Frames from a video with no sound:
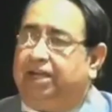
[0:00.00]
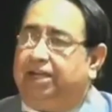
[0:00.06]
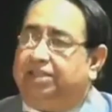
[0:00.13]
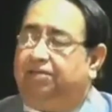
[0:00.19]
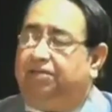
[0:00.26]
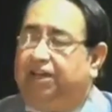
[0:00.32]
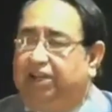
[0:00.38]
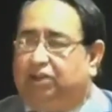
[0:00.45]

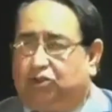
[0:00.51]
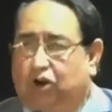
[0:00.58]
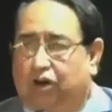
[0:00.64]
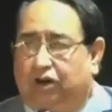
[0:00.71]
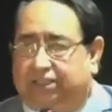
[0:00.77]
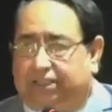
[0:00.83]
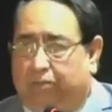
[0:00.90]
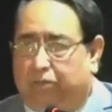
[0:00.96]
There is a very
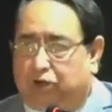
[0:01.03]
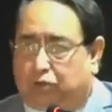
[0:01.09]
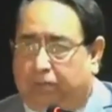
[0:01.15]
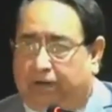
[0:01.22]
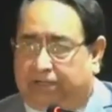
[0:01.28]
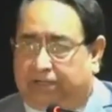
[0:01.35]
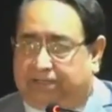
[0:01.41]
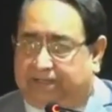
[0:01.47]
strong
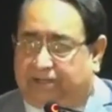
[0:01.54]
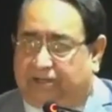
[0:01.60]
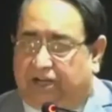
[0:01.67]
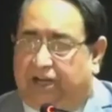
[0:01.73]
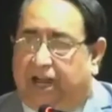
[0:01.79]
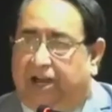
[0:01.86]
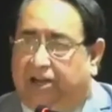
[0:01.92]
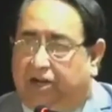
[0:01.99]
establishment in
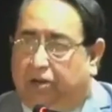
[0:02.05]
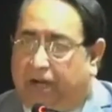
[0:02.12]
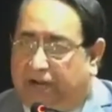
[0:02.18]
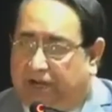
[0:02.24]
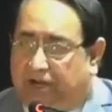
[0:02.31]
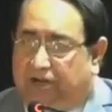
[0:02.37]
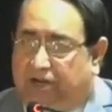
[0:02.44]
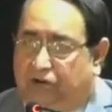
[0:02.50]
certain
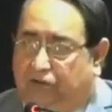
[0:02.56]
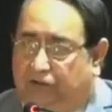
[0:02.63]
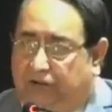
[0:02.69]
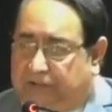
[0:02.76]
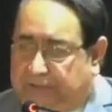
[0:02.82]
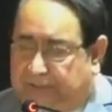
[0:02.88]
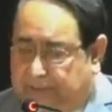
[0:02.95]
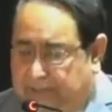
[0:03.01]
Latin American
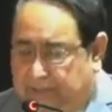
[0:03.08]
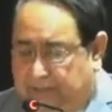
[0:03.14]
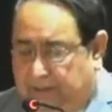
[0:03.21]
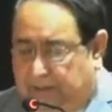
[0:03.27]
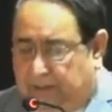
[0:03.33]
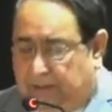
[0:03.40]
countries.